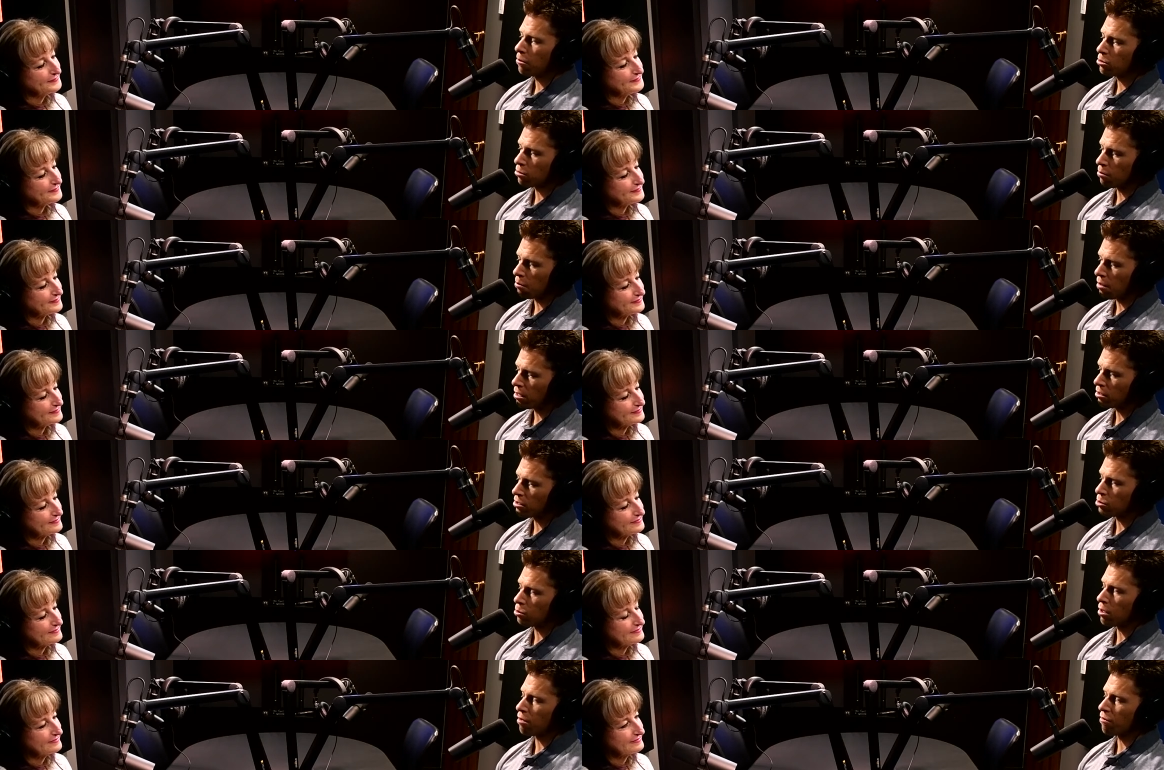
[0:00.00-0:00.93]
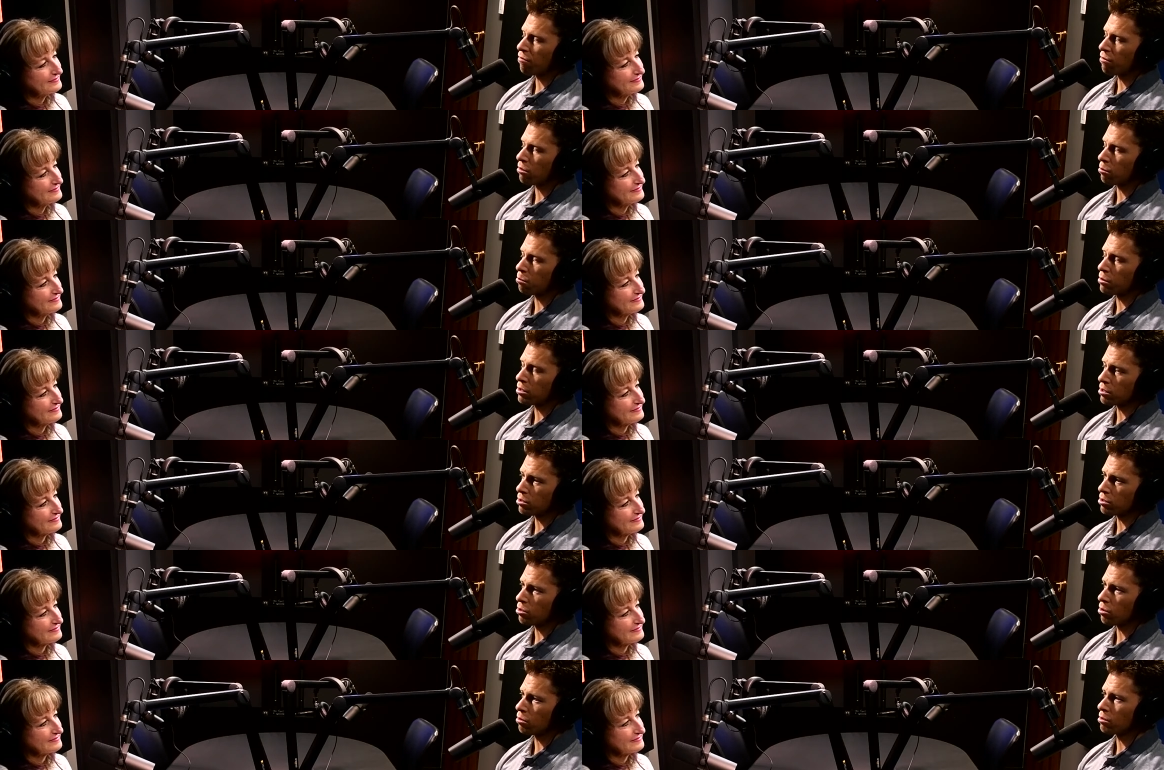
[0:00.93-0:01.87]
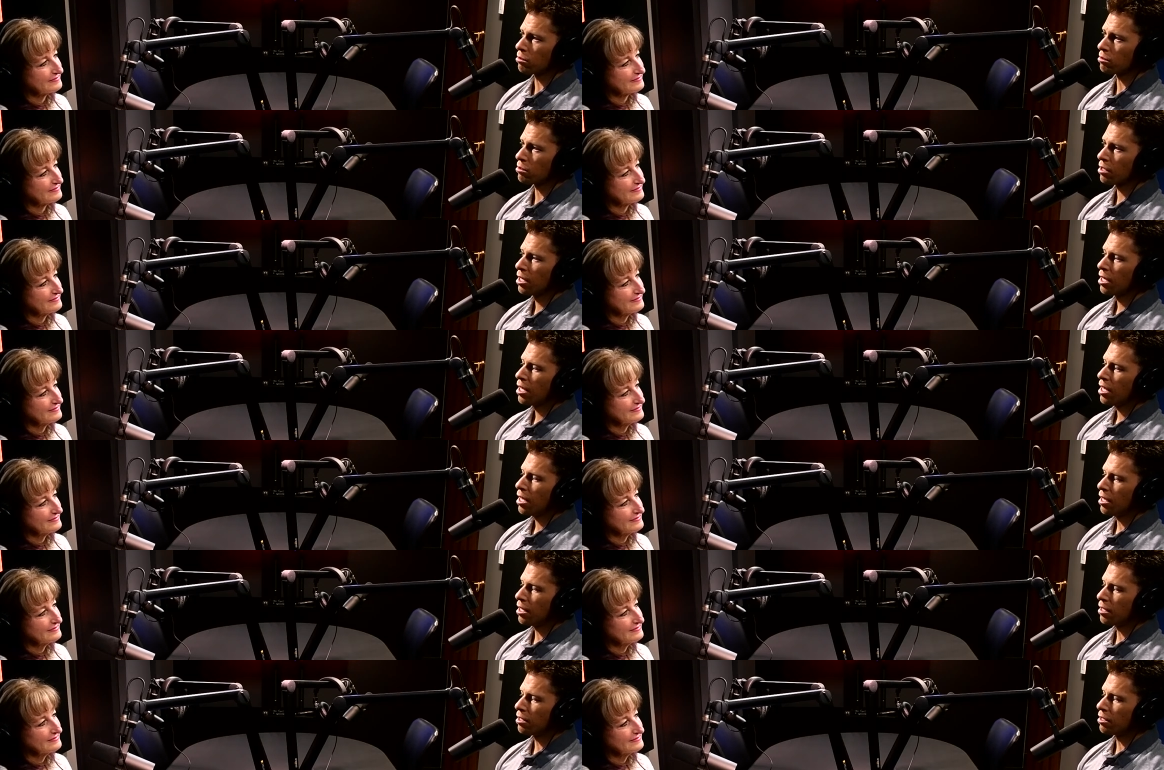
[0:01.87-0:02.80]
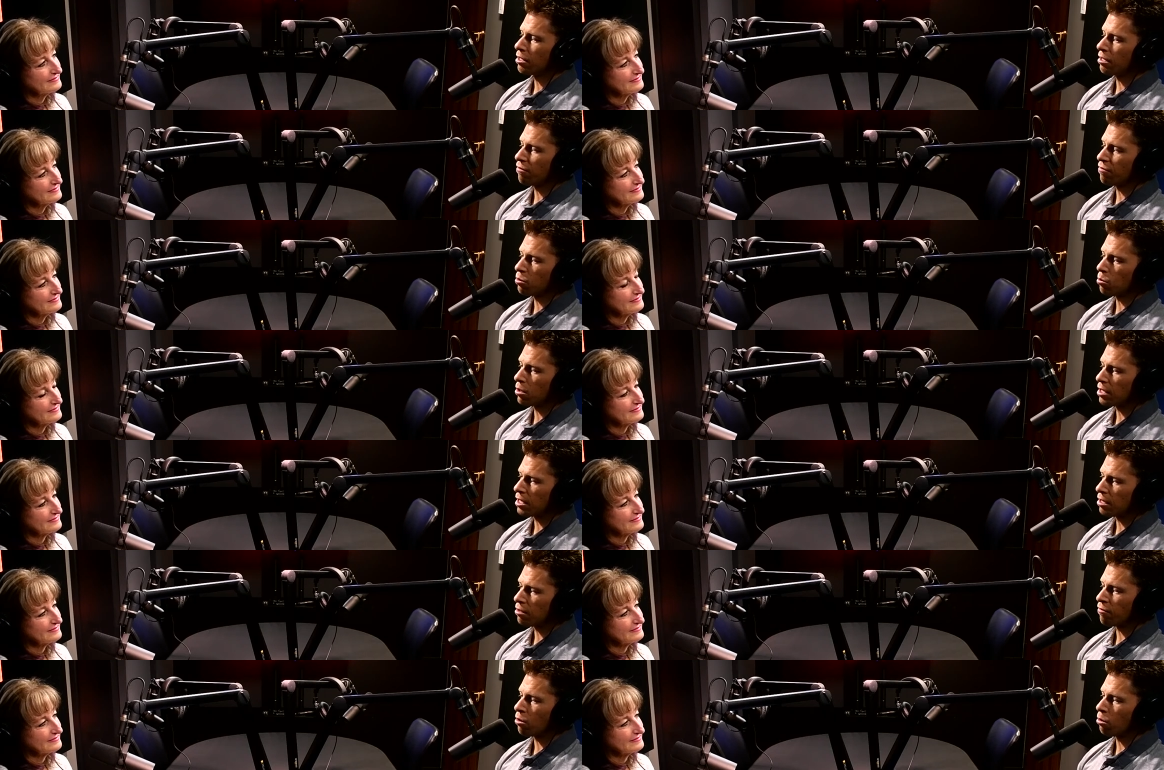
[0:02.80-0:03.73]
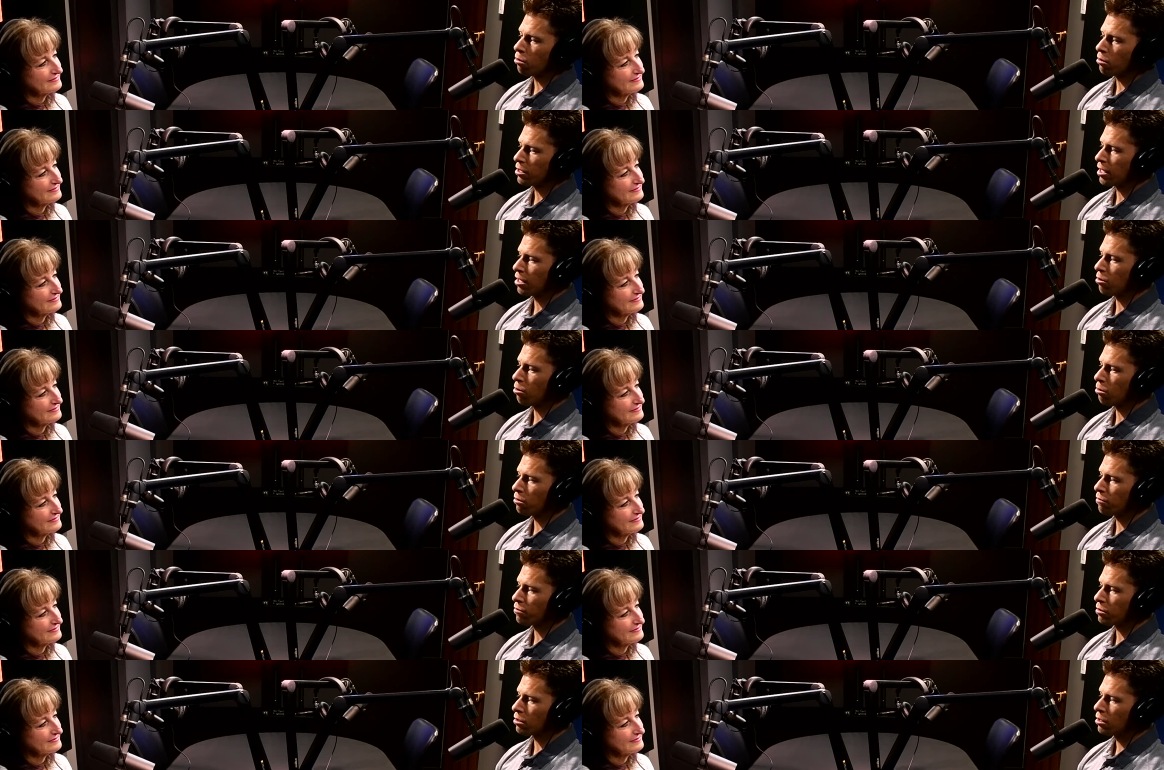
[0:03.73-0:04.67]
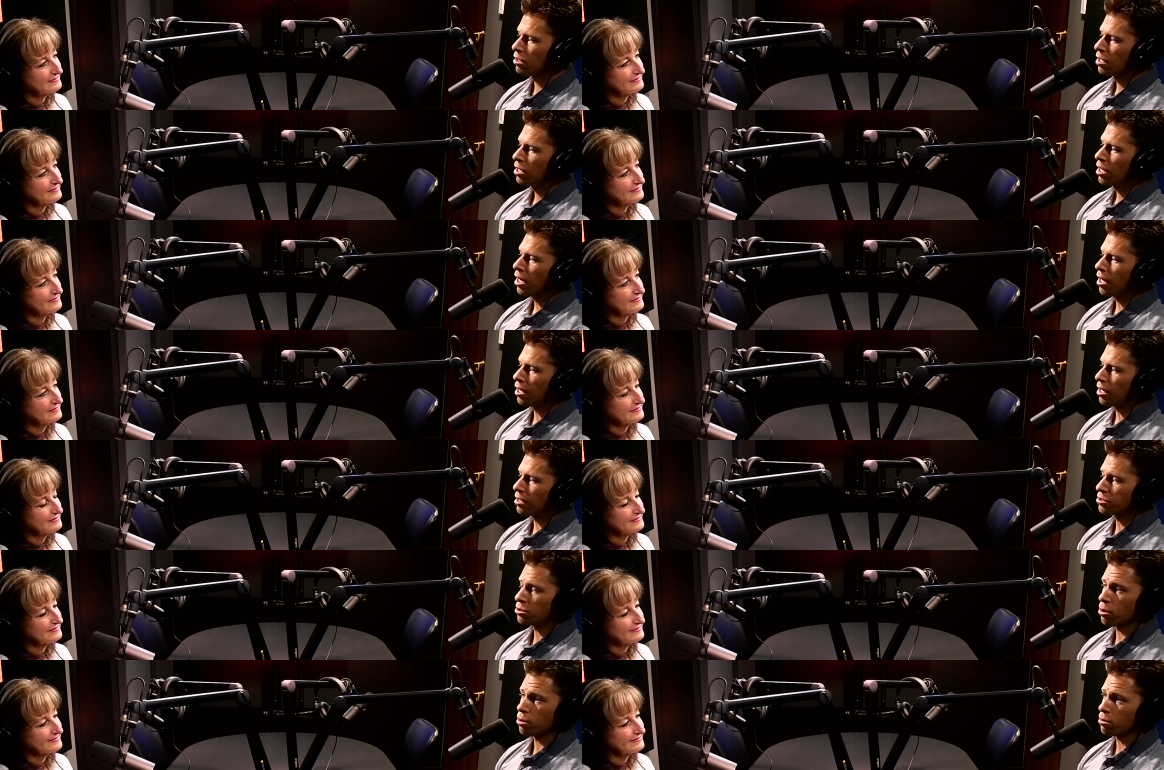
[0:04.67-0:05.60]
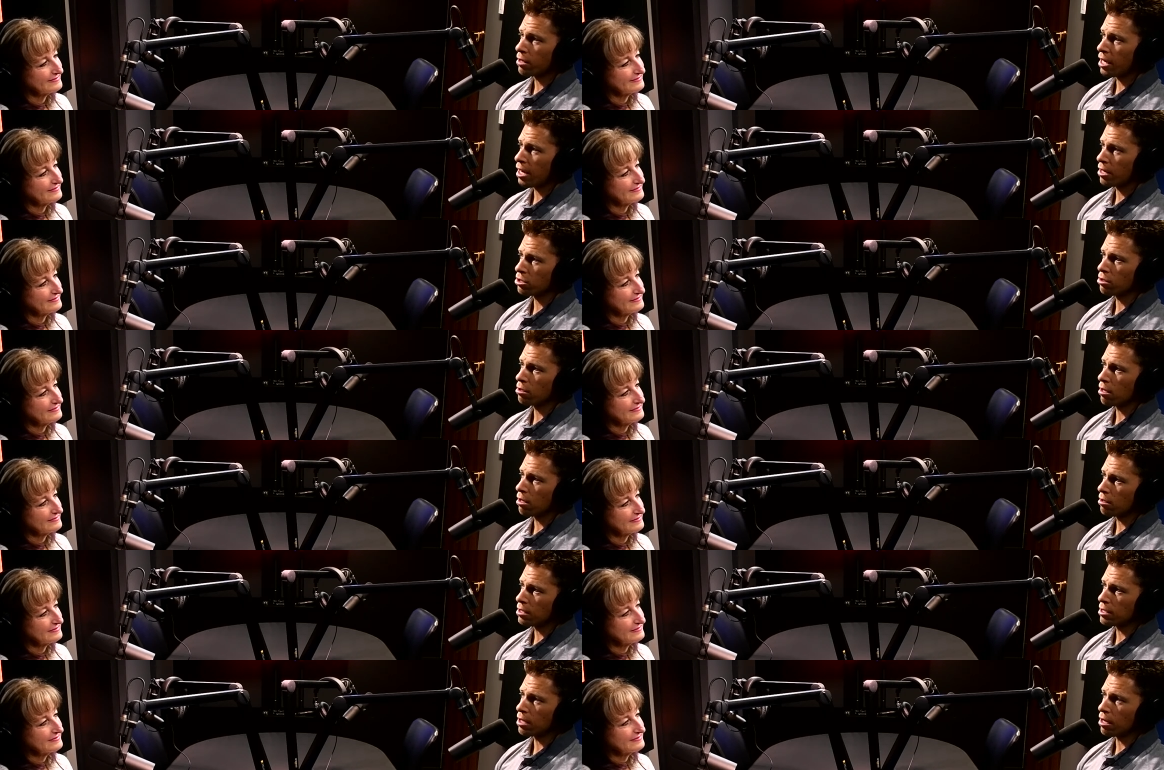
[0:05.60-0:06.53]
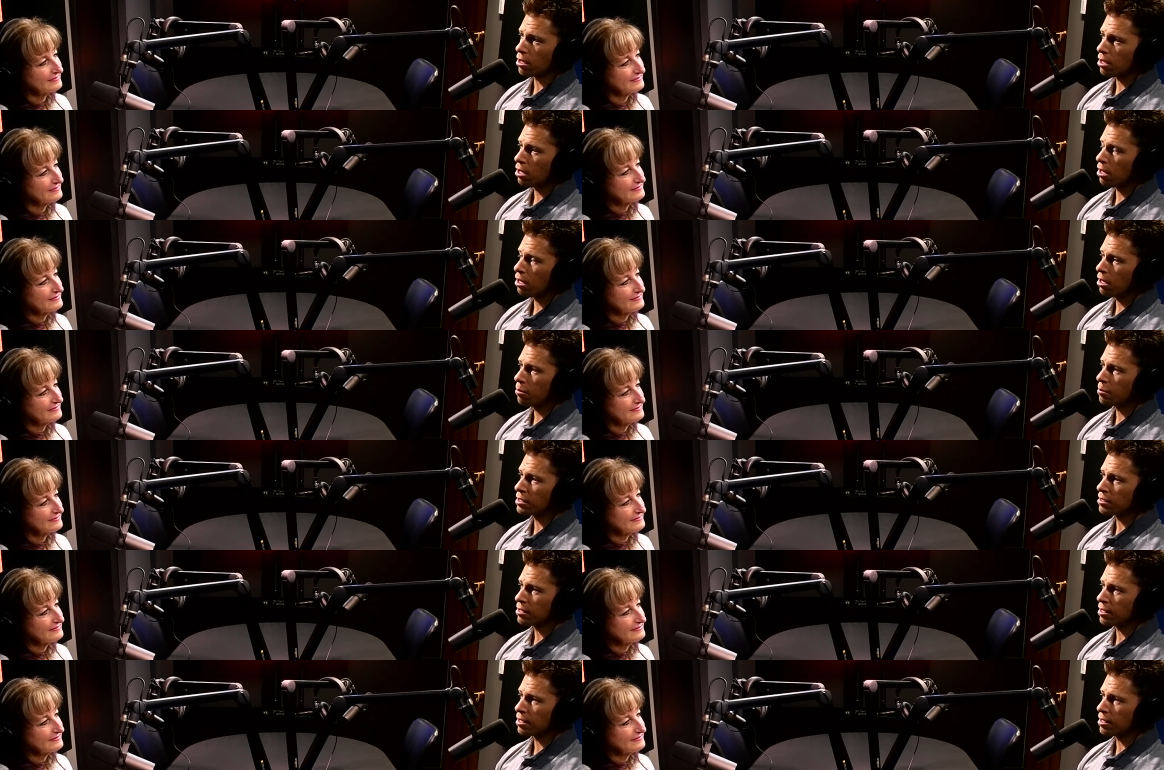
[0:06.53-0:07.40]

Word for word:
Speaker 1: tremendous way for business owners. And uh, if you want to get a hold, get a hold of her, uh, totalcashclarity.com and